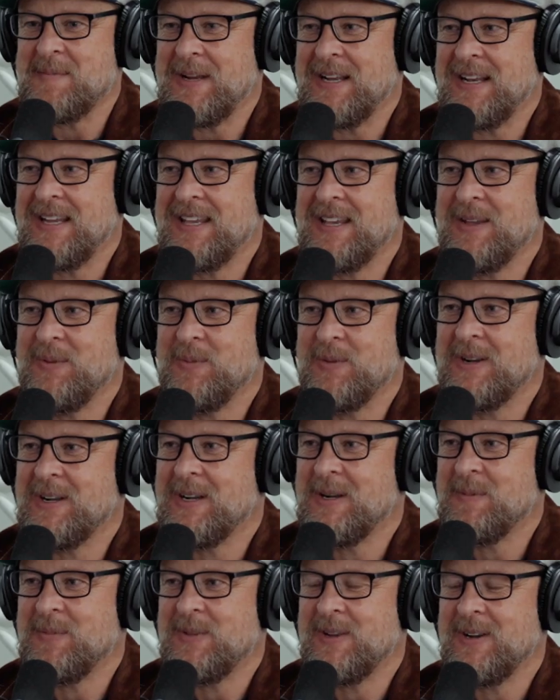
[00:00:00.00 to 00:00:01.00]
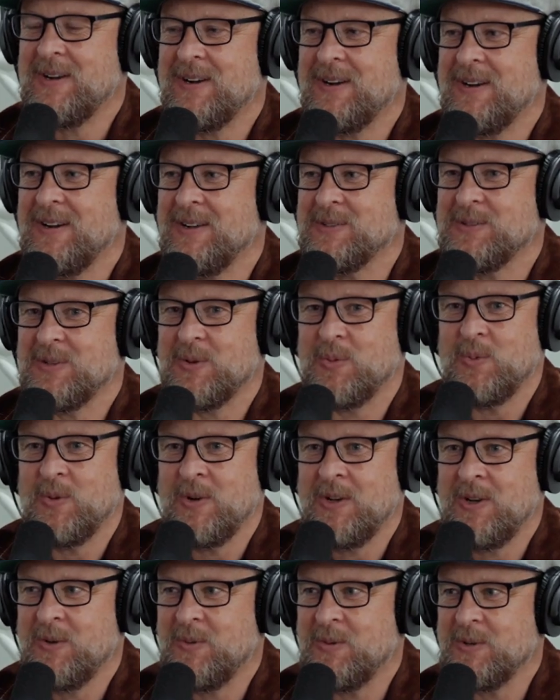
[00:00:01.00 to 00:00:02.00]
mean, he went up there. The
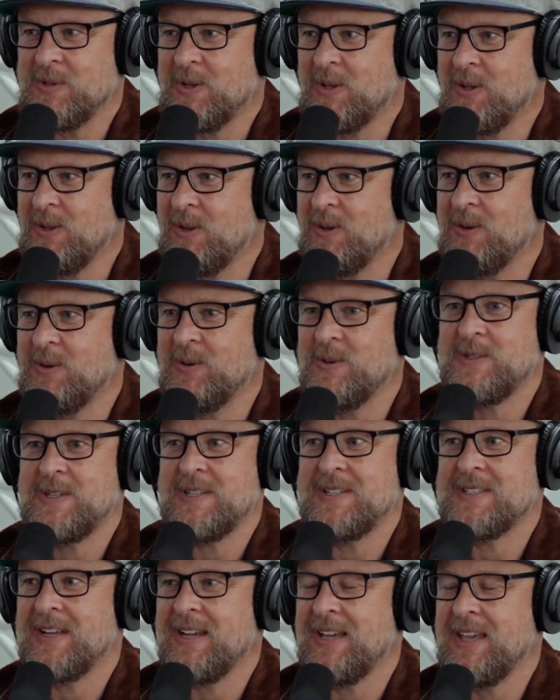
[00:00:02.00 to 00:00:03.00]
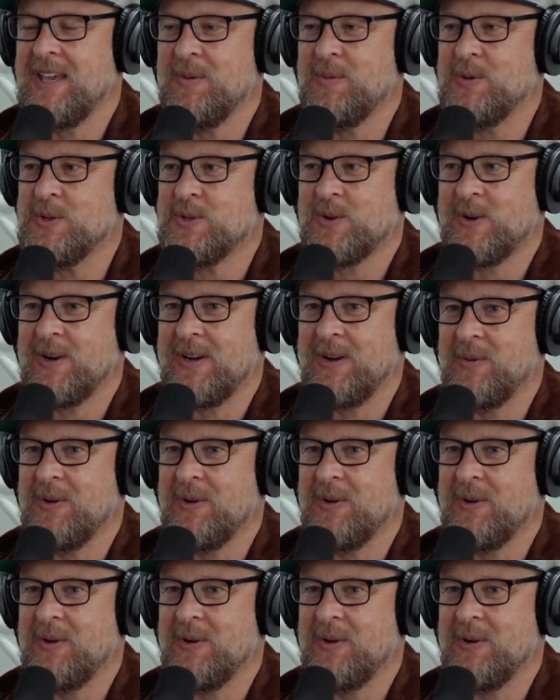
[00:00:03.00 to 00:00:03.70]
window was closed. He's like, he was trying.